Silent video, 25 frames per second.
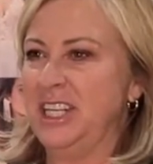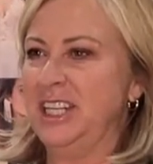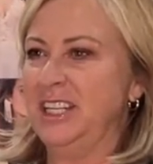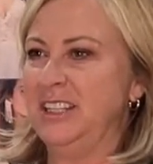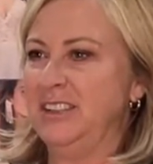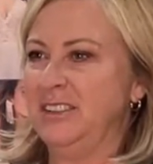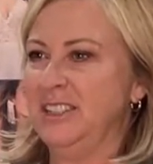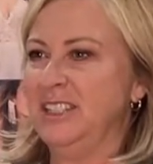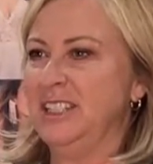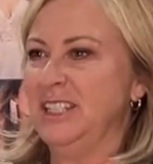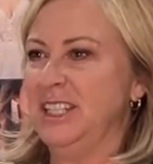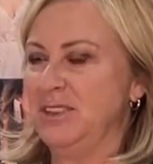in
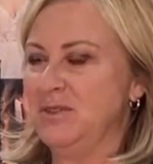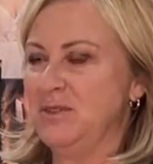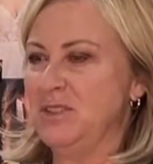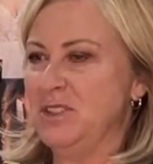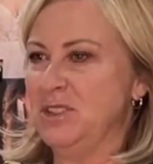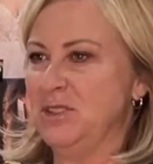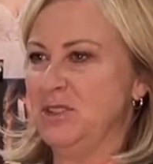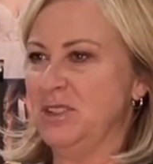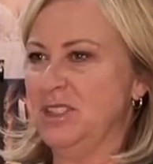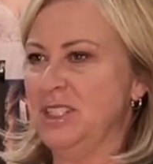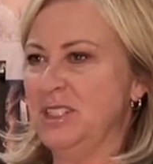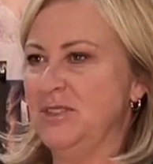the love
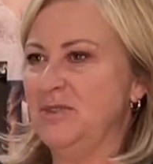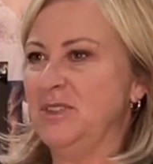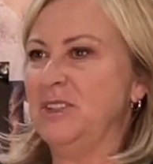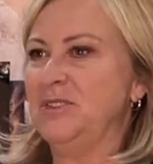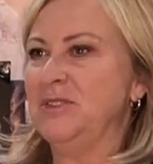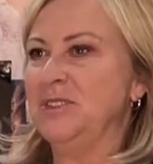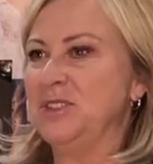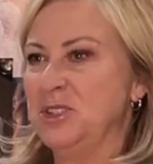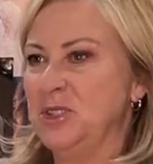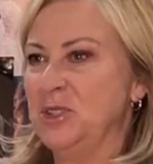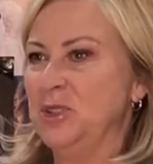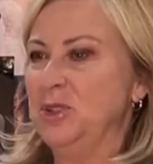stories of over
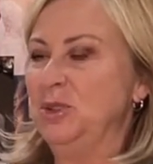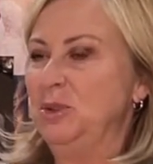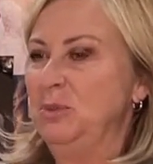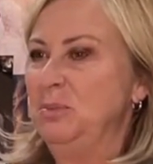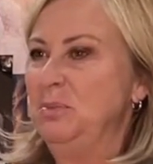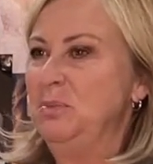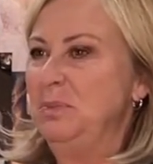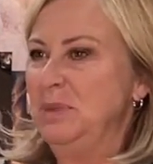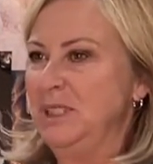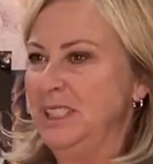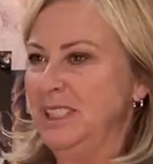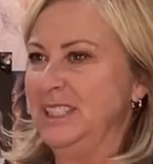2
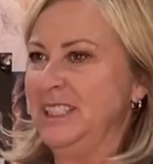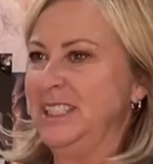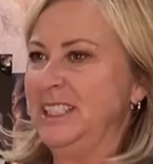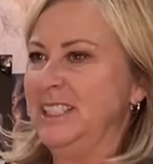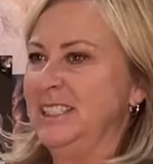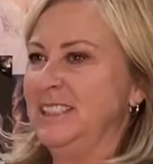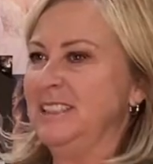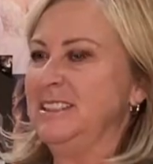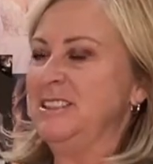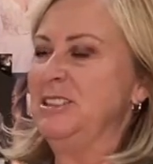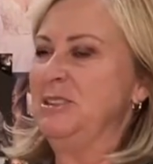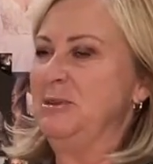
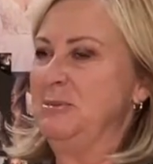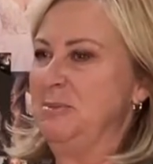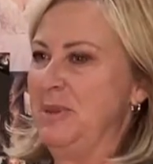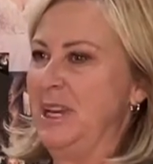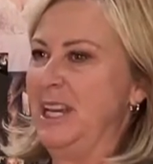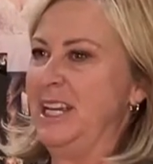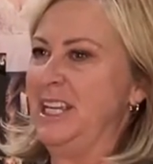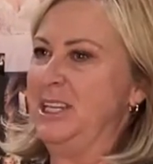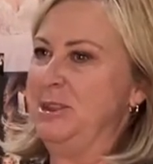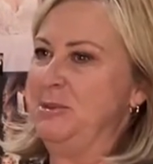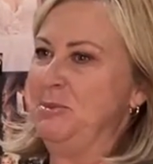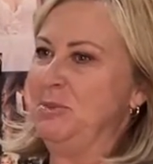million
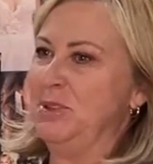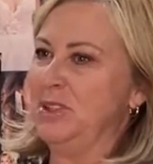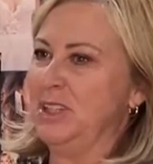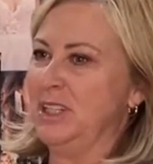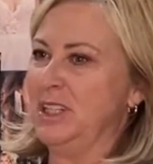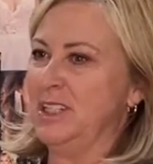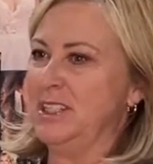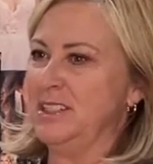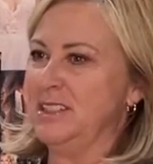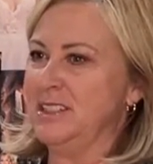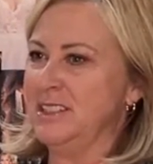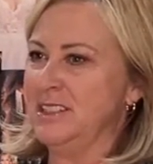Maggie
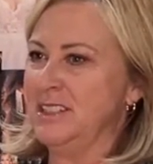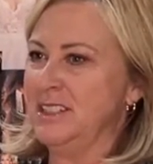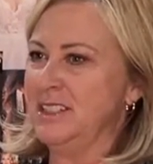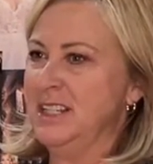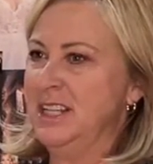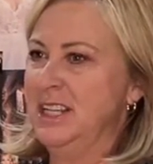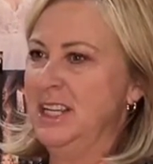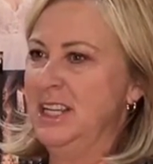brides.